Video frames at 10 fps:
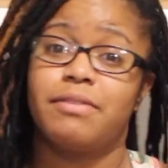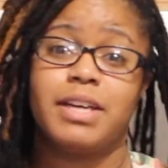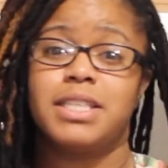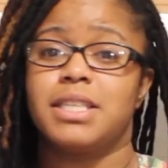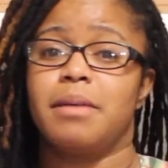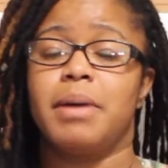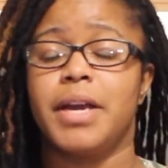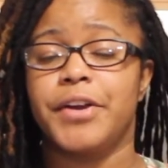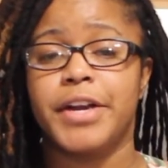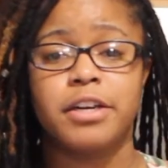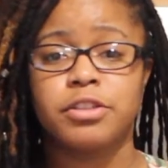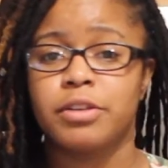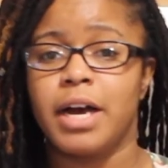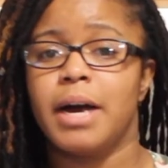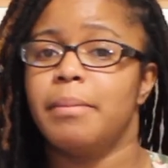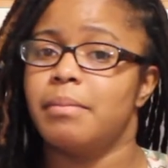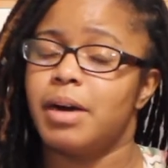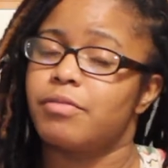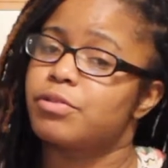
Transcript: If I just let my hair air dry, my